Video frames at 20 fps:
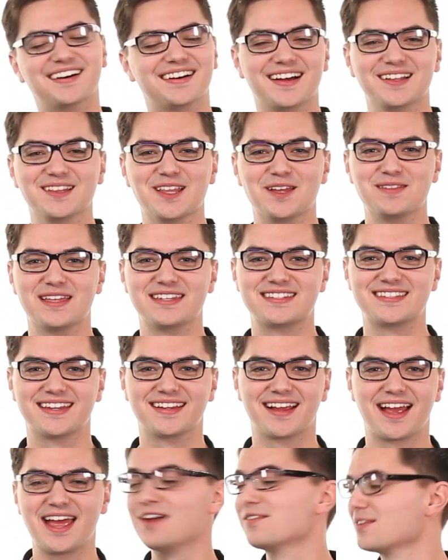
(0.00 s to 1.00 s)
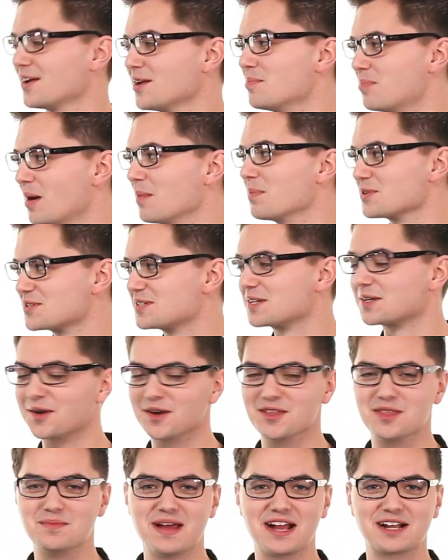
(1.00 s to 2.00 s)
oh, I love that saying. I have it on a bumper
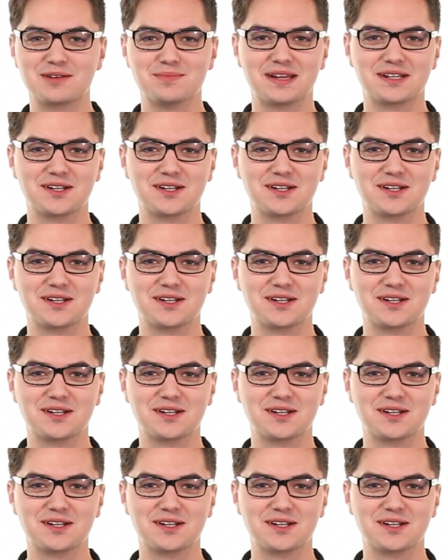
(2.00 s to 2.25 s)
sticker on the back of my